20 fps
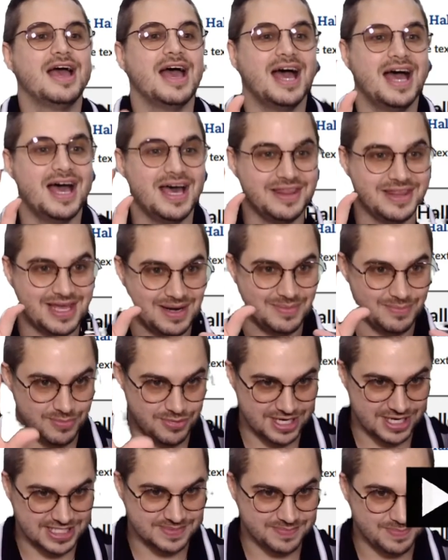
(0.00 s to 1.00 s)
and then
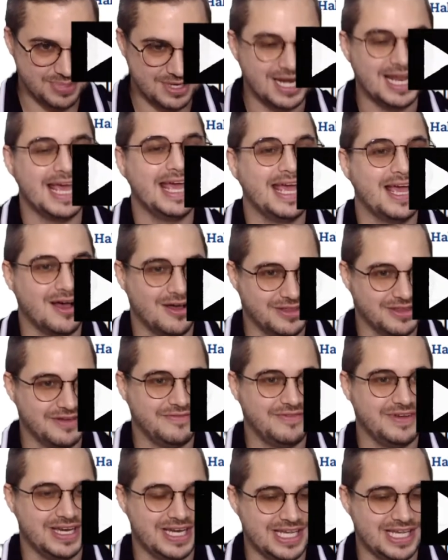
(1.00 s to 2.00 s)
press play on the
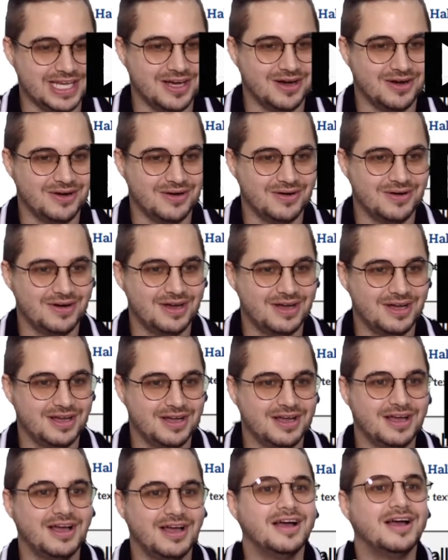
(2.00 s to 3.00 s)
video
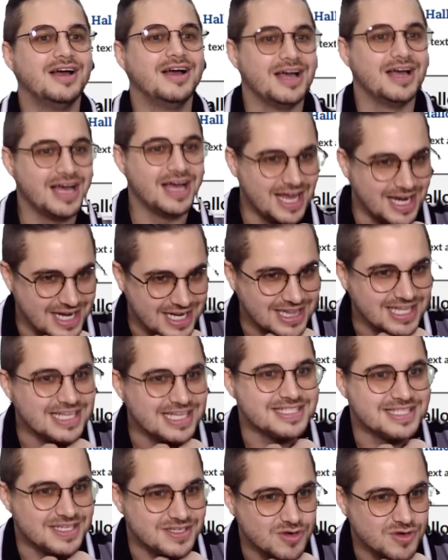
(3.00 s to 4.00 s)
and
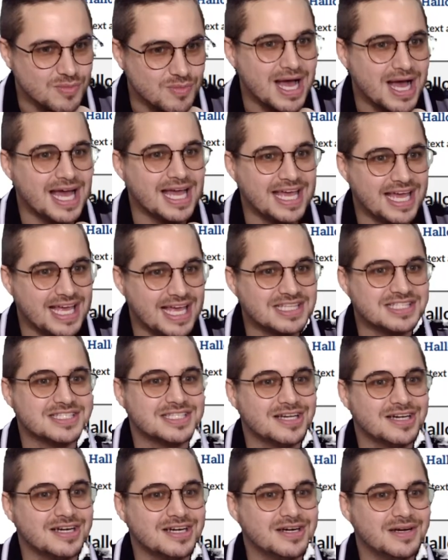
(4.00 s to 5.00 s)
listen to my
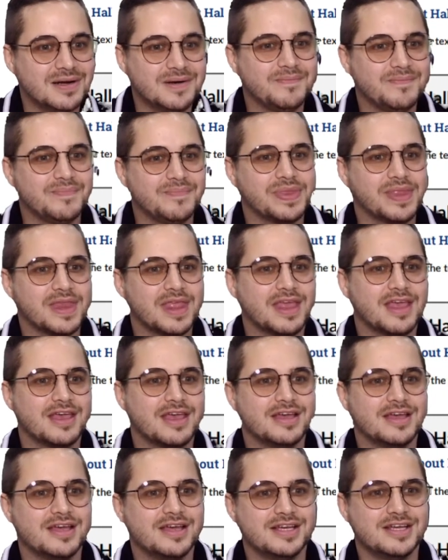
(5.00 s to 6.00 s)
answer.
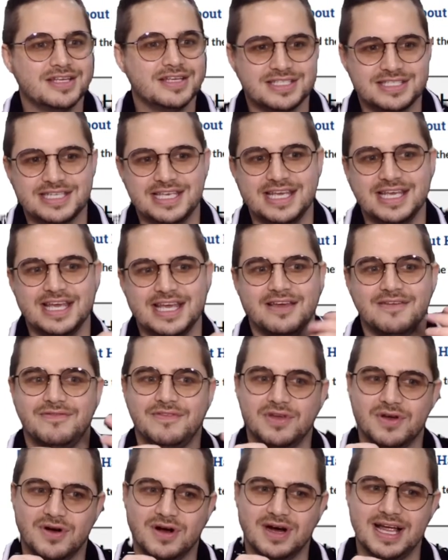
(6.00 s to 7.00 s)
See if
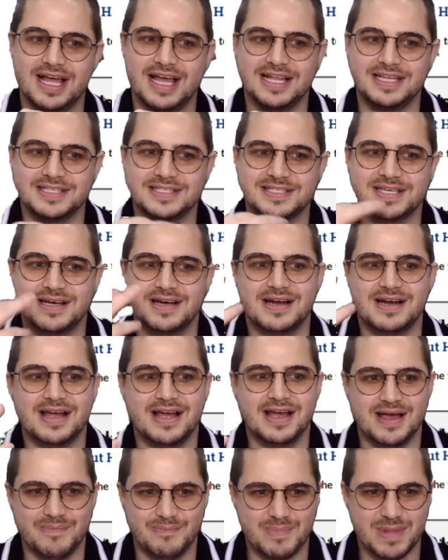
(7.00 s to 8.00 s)
your answer
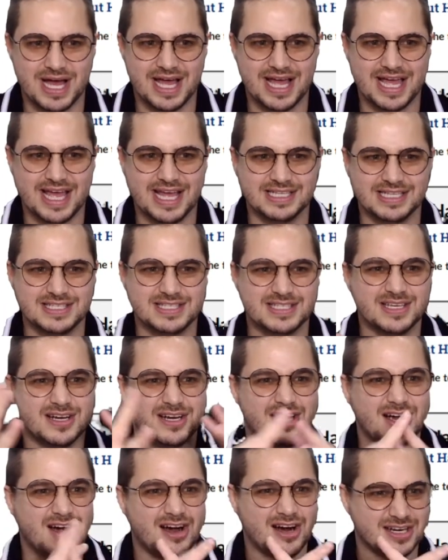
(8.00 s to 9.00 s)
and my
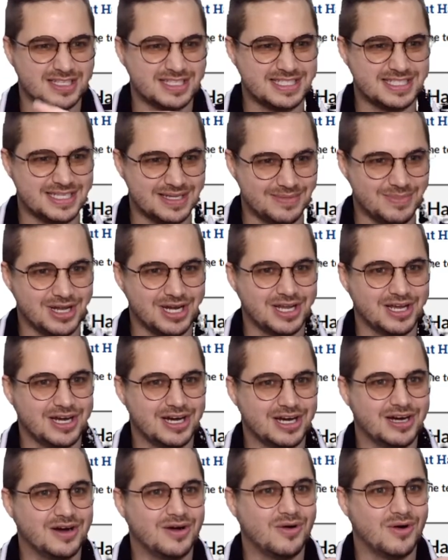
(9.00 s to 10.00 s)
answer are
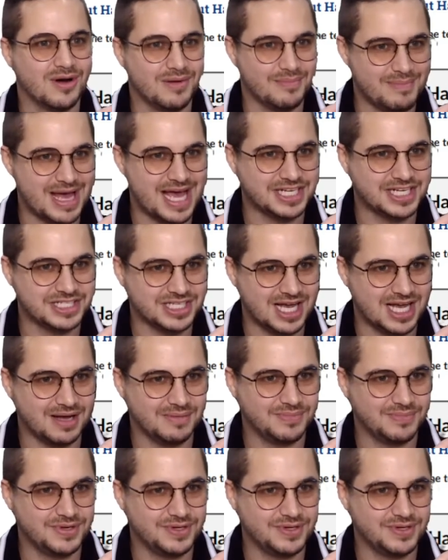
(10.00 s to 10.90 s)
similar or match up.